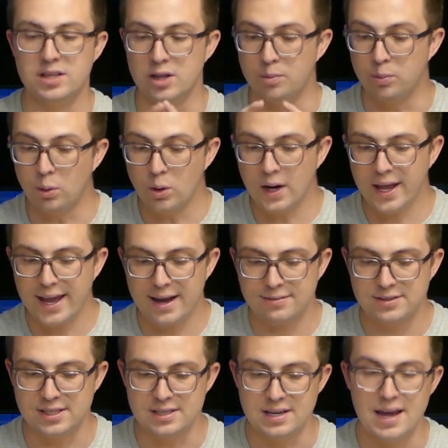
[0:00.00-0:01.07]
And the board I
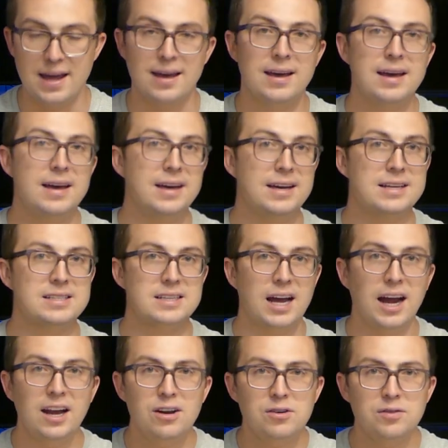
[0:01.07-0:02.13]
have today is
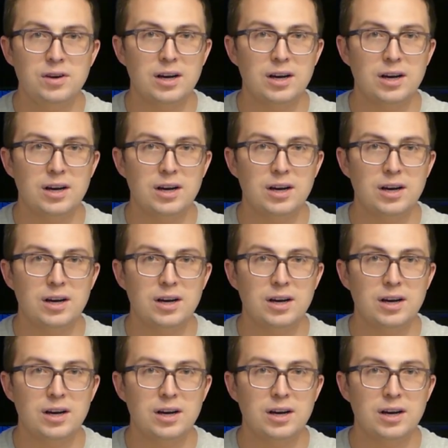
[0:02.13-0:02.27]
kind of